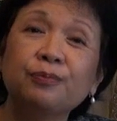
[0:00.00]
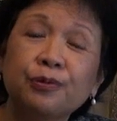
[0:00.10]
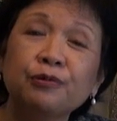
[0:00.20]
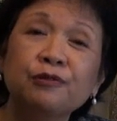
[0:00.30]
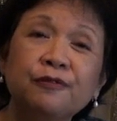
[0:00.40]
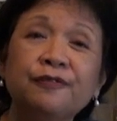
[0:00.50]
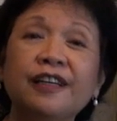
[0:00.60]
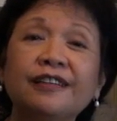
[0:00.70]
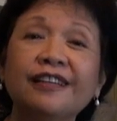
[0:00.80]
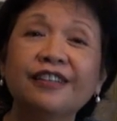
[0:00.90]
to prove
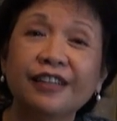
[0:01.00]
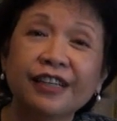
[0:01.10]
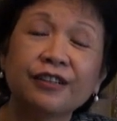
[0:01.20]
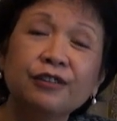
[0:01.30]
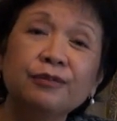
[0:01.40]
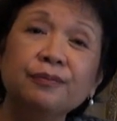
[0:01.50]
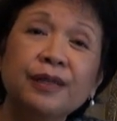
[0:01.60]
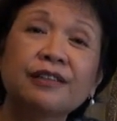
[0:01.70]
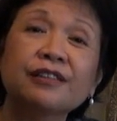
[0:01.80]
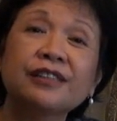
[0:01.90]
that they're heirloom
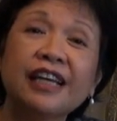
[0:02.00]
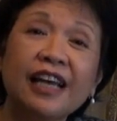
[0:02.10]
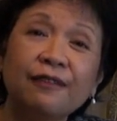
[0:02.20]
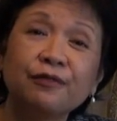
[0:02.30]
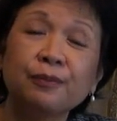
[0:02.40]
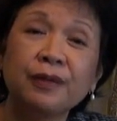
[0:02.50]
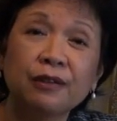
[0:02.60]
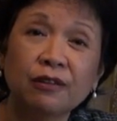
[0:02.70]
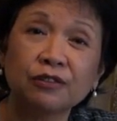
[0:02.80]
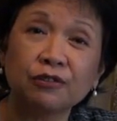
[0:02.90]
because they have to
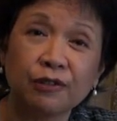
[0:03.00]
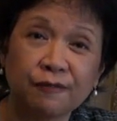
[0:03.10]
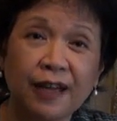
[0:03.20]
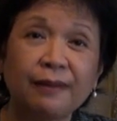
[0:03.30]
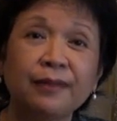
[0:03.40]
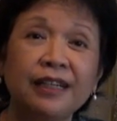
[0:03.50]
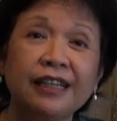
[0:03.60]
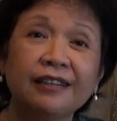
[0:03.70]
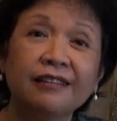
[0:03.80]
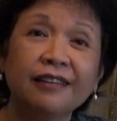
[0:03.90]
belong to a
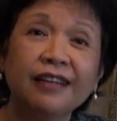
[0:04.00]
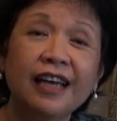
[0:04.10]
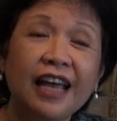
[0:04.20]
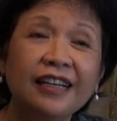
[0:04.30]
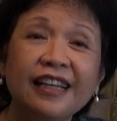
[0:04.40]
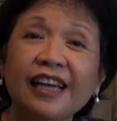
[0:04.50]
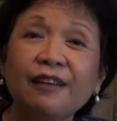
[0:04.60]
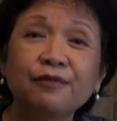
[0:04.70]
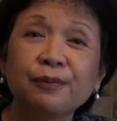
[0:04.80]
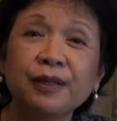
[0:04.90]
family and they
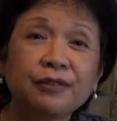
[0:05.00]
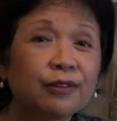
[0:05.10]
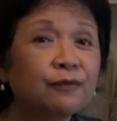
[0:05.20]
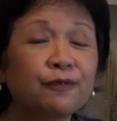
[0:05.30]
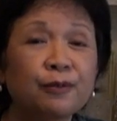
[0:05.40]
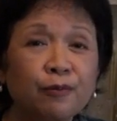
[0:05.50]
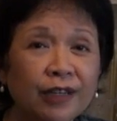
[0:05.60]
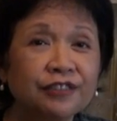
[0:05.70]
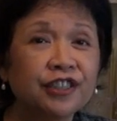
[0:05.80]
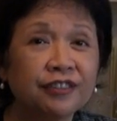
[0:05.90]
have to be grown from
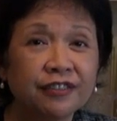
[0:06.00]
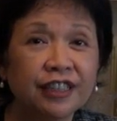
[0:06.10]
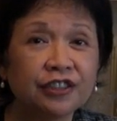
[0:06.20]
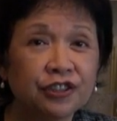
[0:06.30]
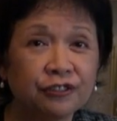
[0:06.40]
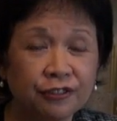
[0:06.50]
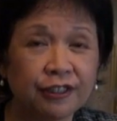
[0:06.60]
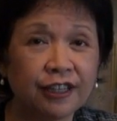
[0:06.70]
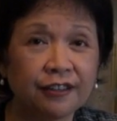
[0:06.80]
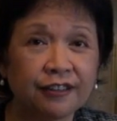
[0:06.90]
one generation to
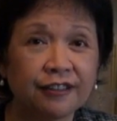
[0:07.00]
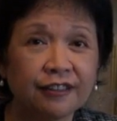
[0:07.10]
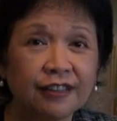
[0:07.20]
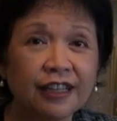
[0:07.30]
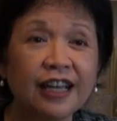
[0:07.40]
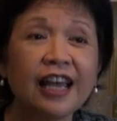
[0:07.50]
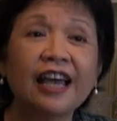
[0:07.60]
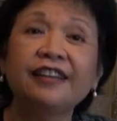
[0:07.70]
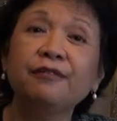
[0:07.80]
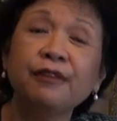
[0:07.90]
another.
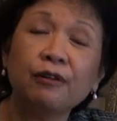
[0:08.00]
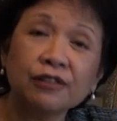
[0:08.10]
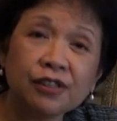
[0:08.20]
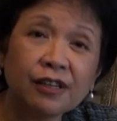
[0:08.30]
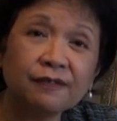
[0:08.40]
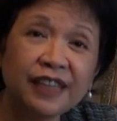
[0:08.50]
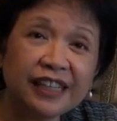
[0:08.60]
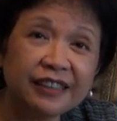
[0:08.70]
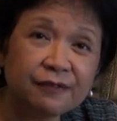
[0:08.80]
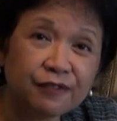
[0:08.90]
And then we also have
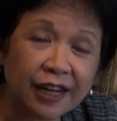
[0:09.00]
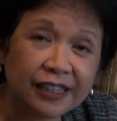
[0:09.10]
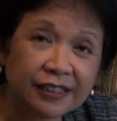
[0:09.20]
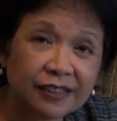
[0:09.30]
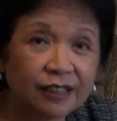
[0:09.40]
native rice